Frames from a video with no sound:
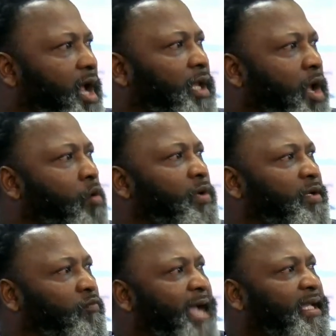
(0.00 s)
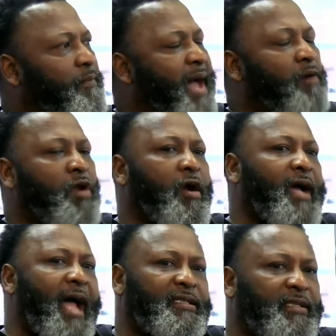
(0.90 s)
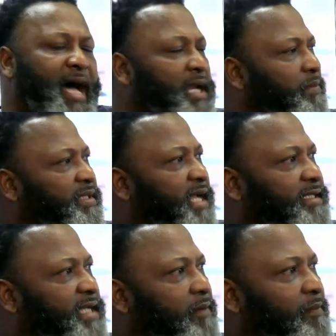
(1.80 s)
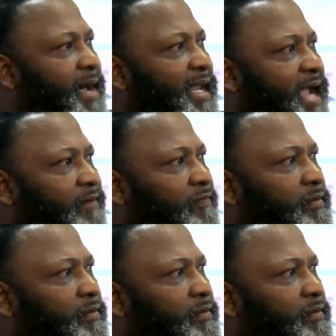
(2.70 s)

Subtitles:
Alone in Rocky Mount, Narcotics Anonymous, that saved my life.